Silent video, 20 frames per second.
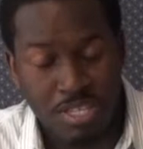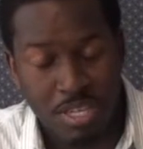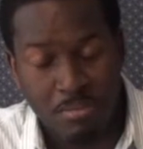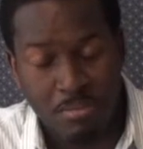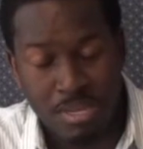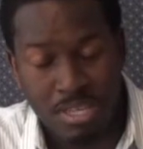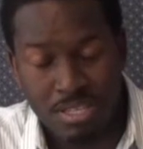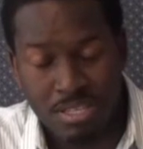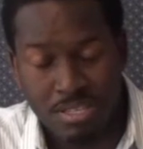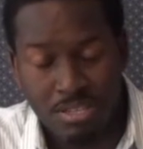I
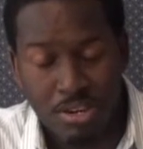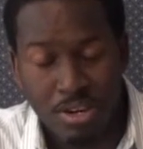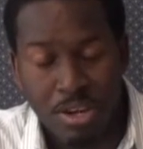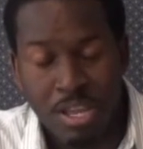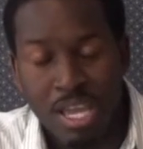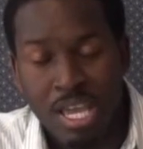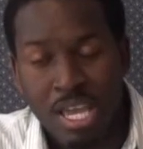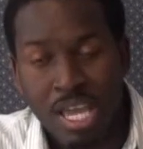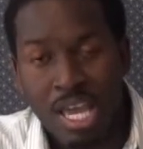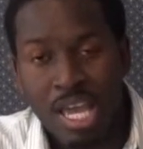mean, sorry,
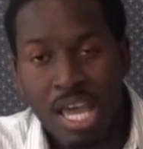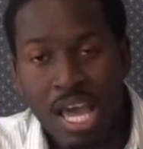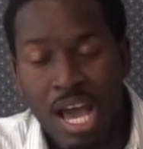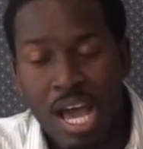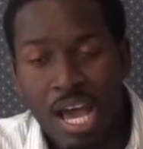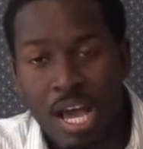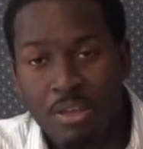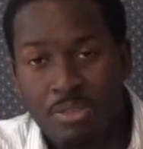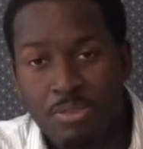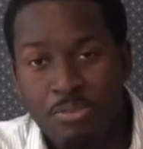
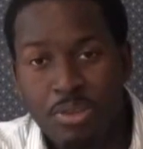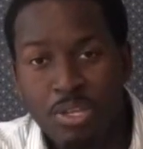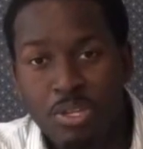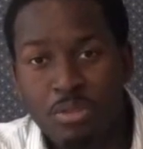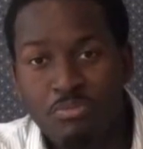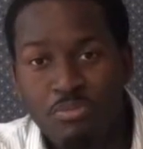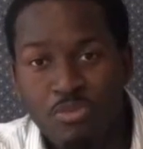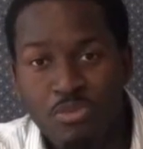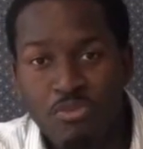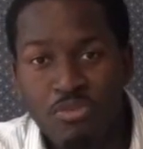uh,
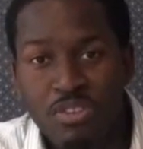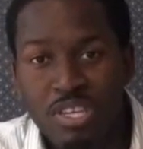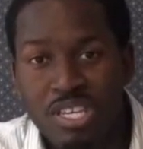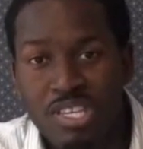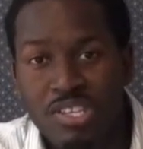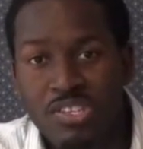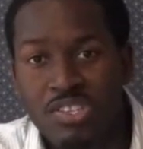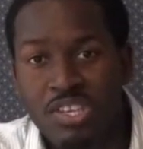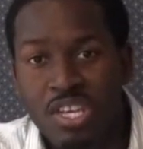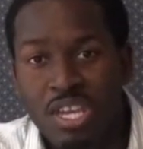3D
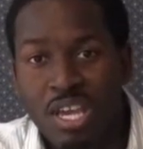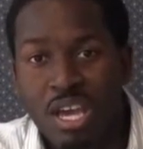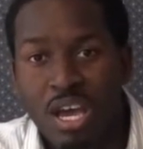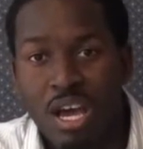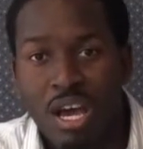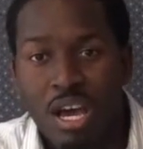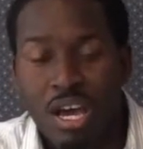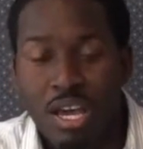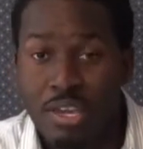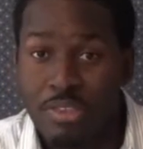movies
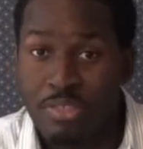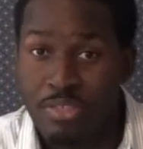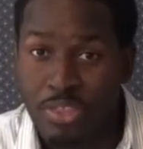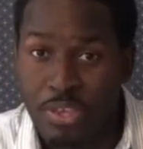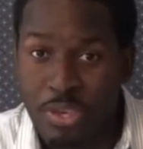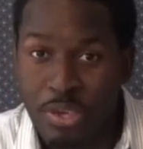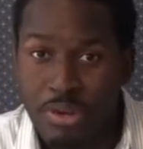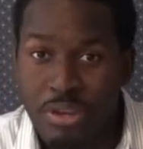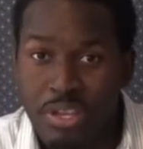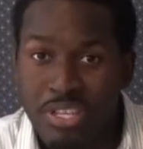uh, in
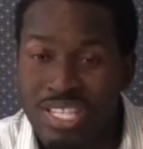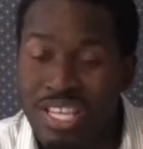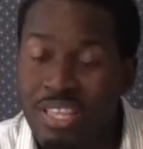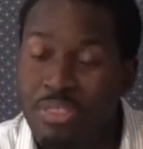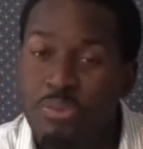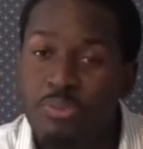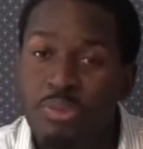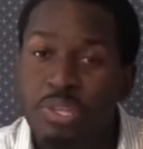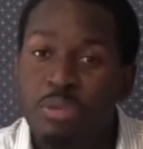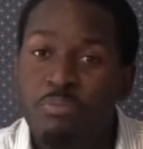theaters and
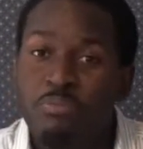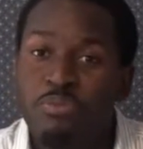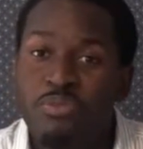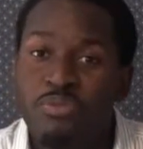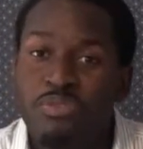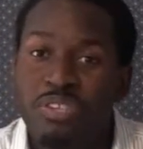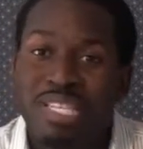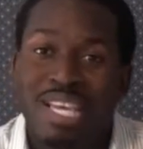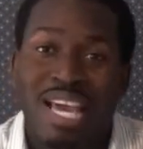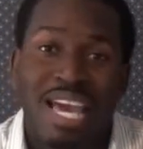3D
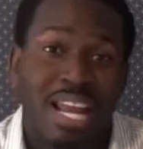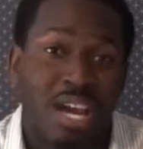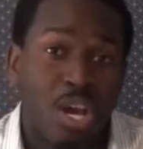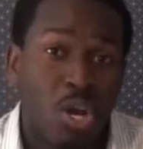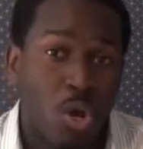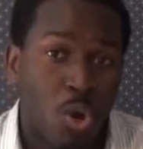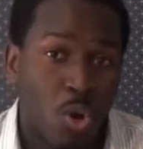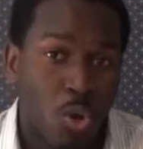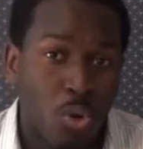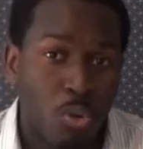movies at
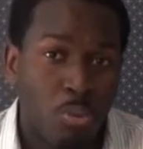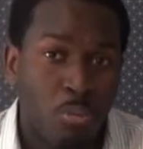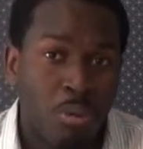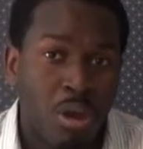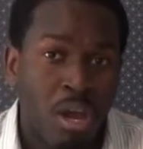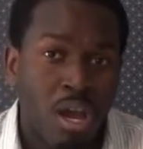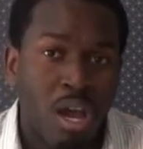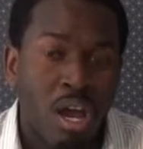home.